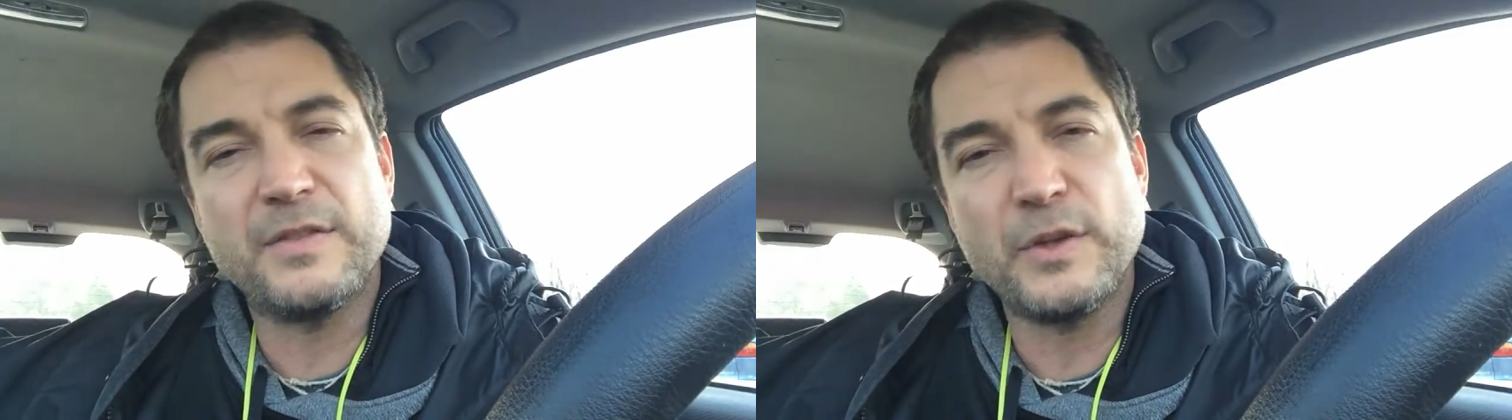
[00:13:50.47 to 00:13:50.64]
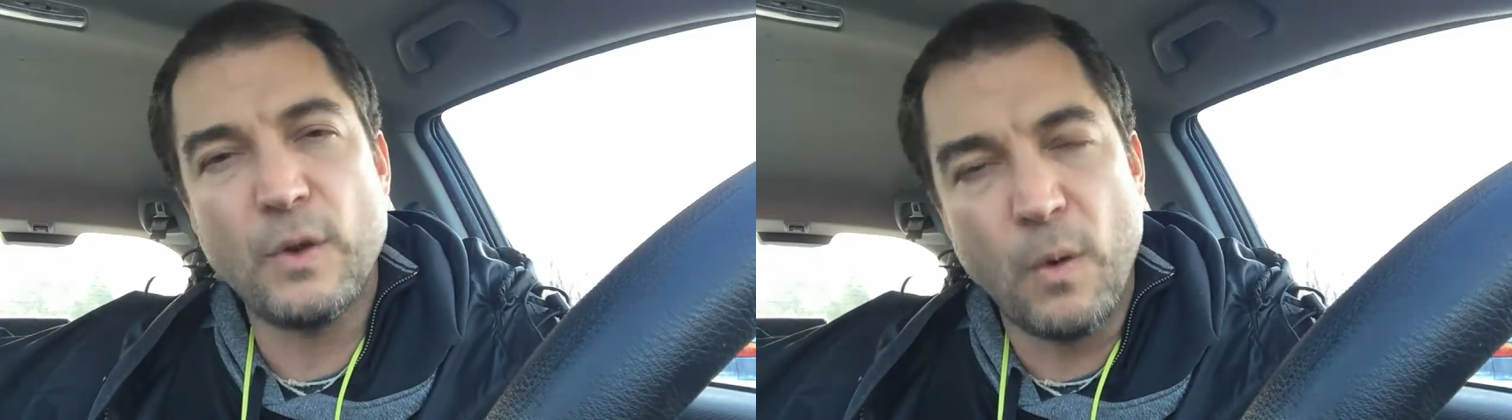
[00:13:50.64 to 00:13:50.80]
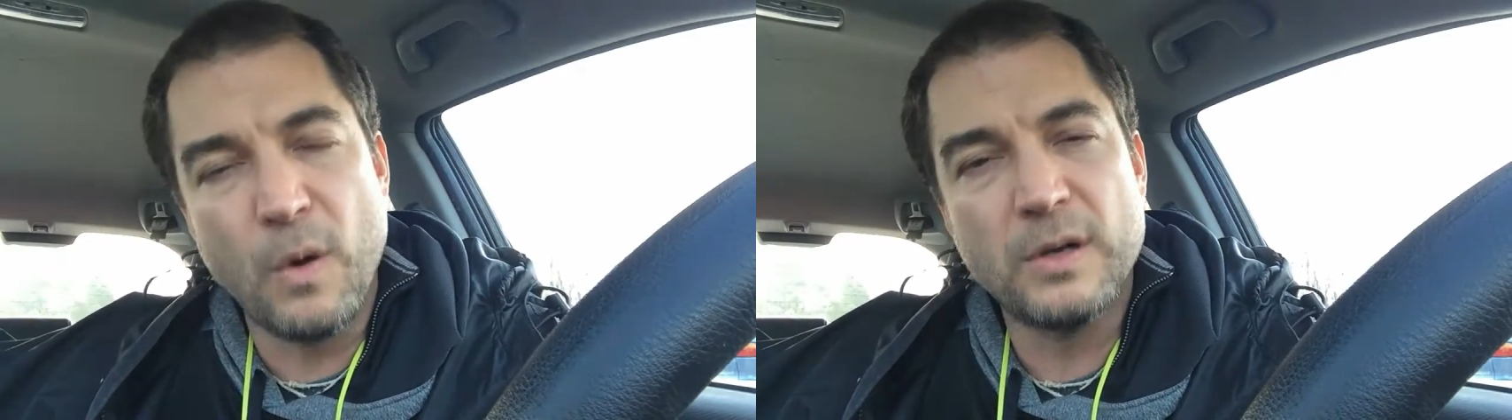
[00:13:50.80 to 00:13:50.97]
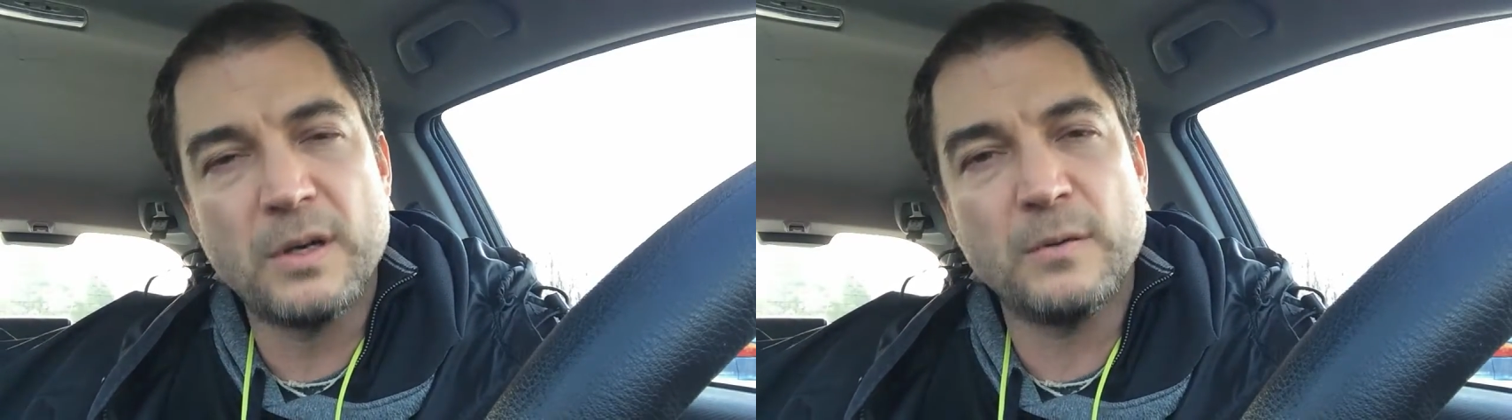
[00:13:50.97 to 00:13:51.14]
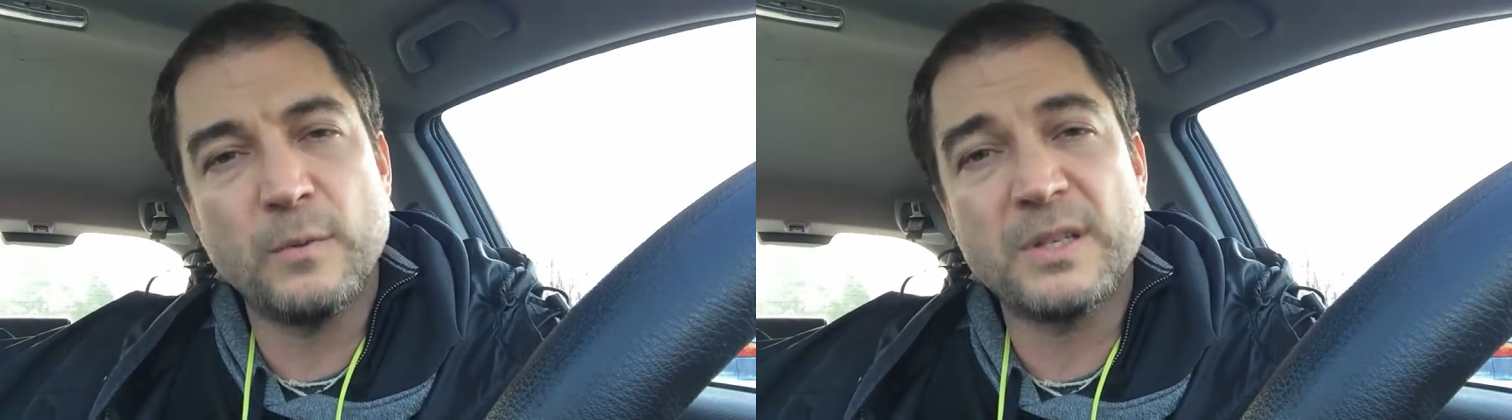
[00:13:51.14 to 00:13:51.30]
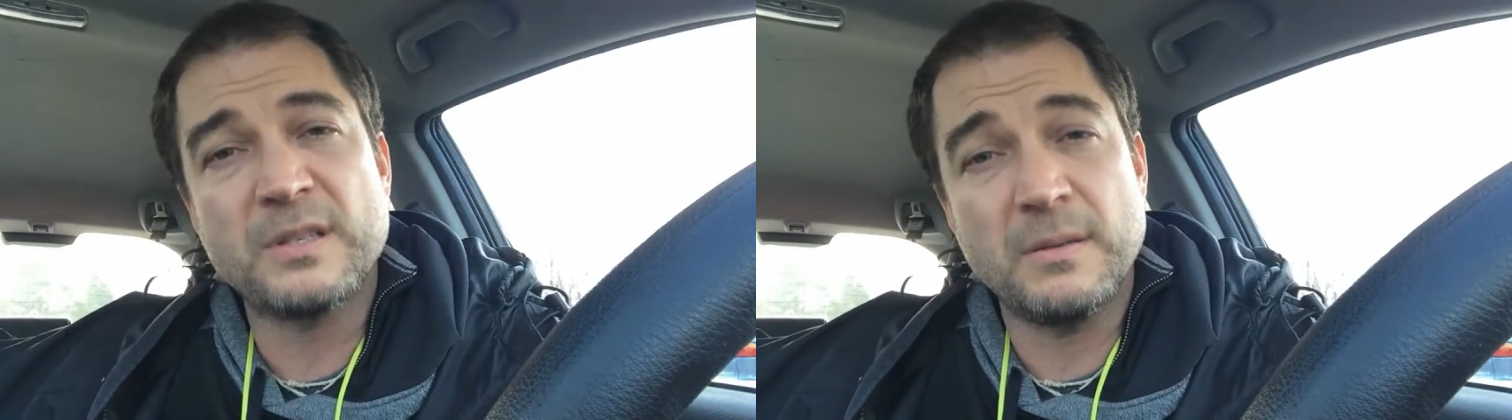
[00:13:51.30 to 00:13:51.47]
in the order
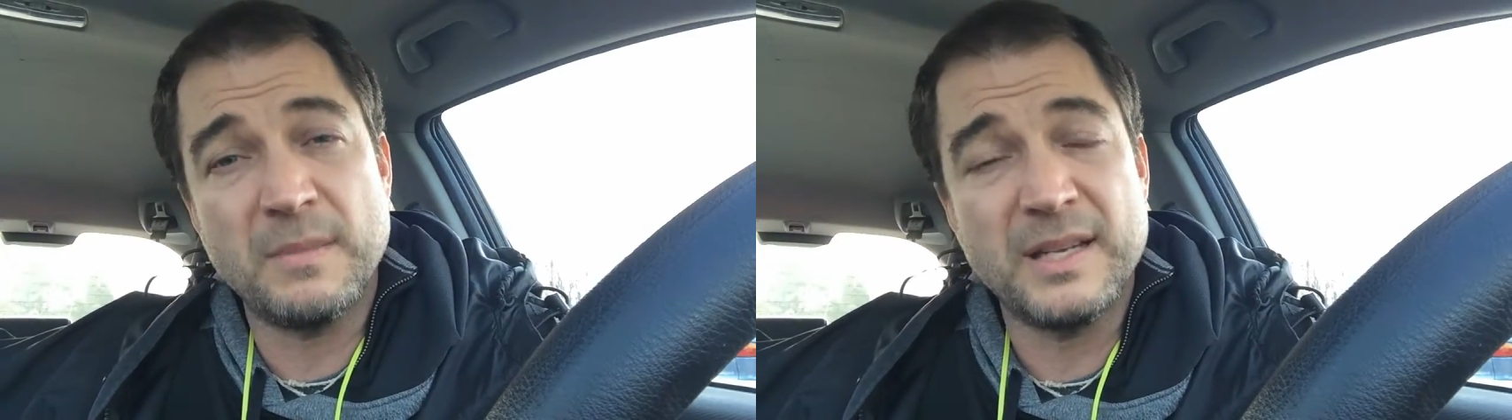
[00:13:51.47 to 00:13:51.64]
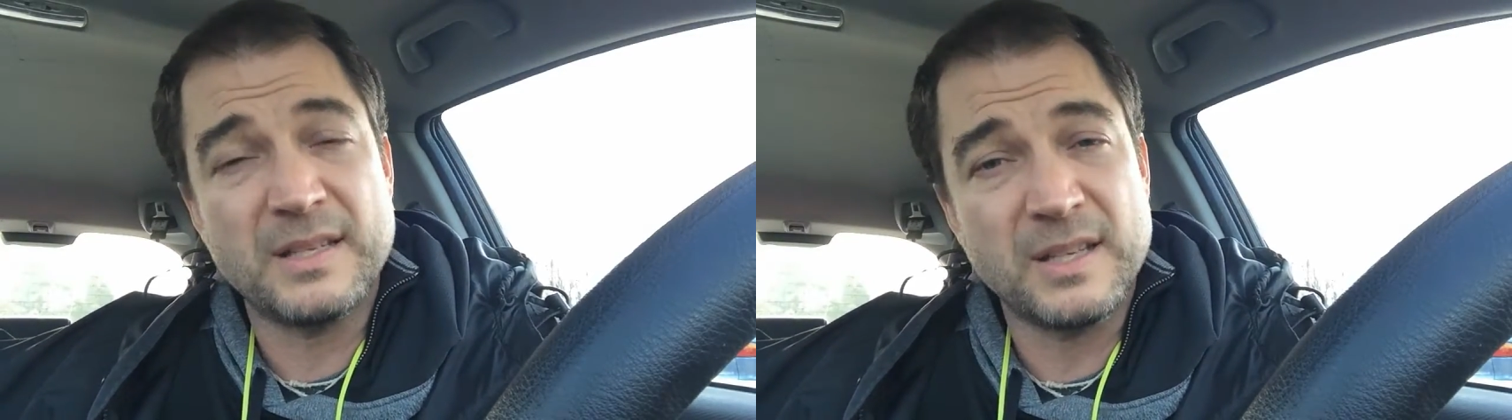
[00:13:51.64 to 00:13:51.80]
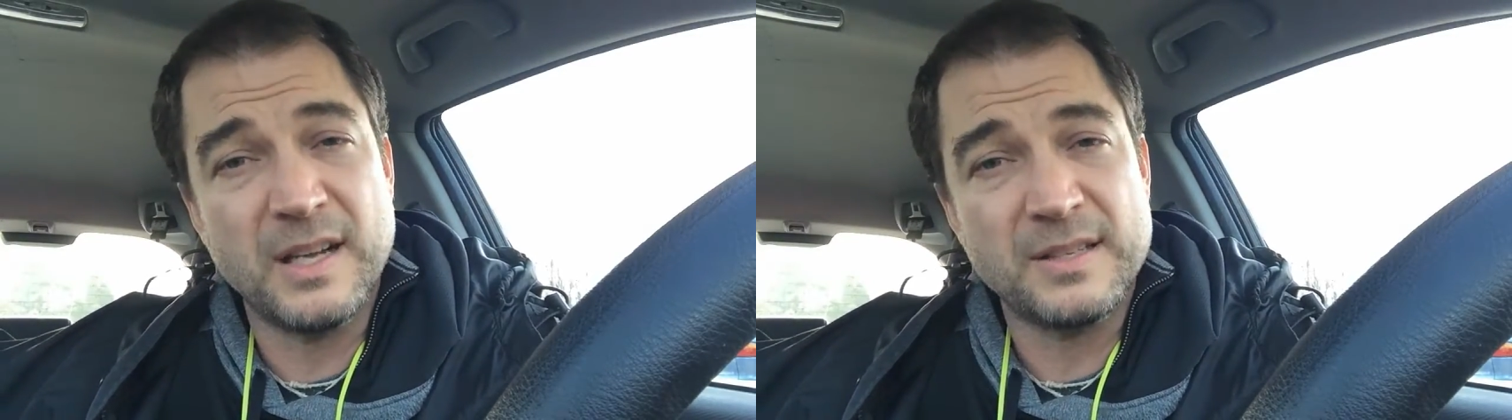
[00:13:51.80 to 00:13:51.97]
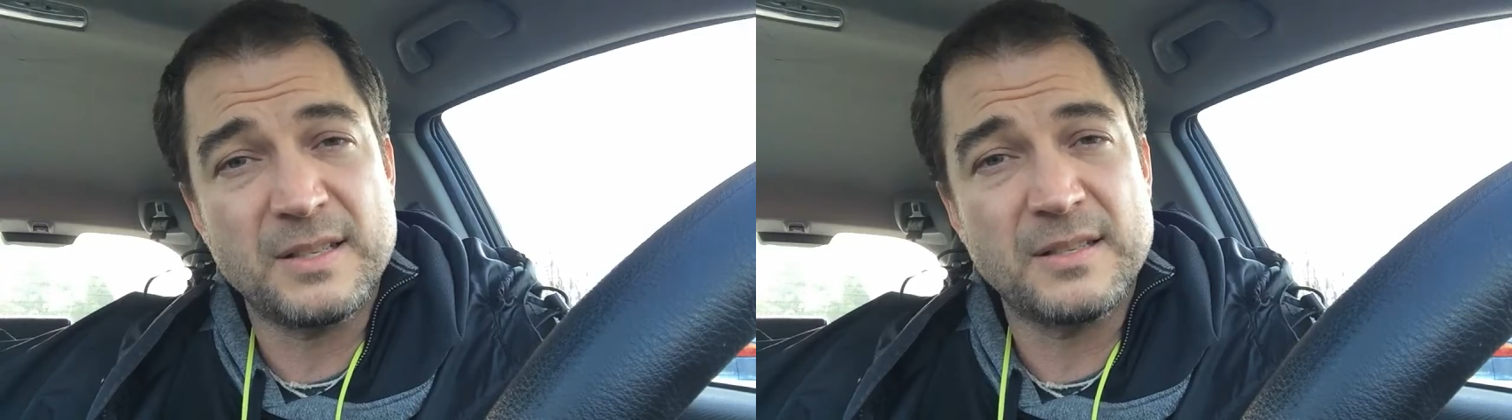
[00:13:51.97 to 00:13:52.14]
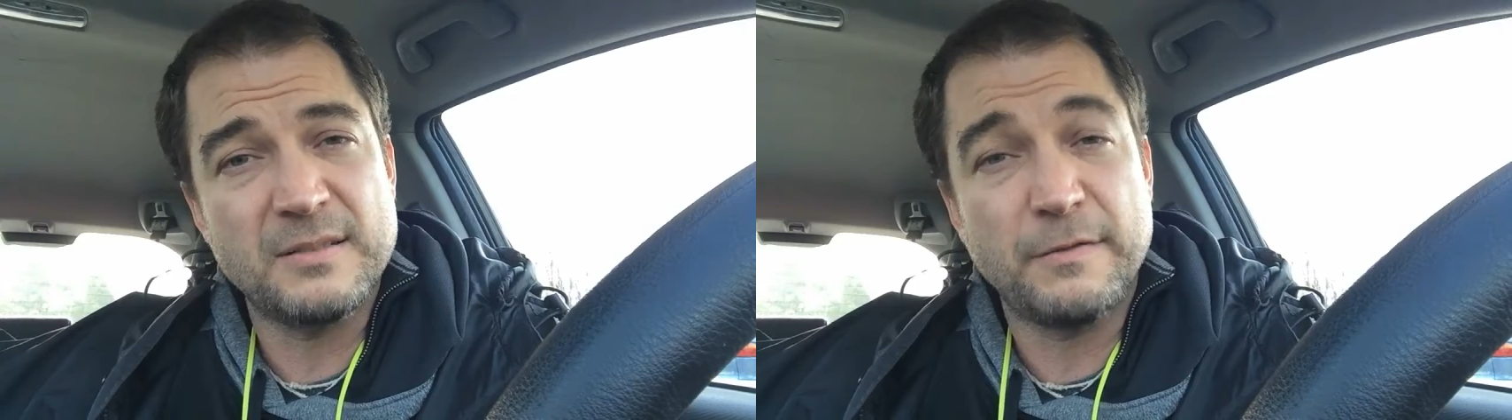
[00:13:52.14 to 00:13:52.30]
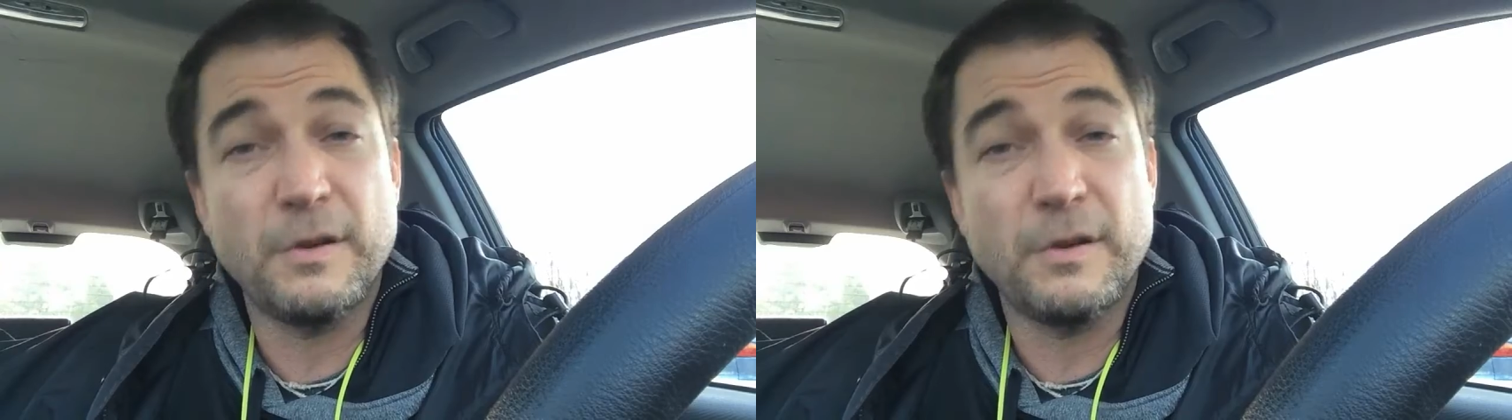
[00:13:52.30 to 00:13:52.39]
in which they made sense.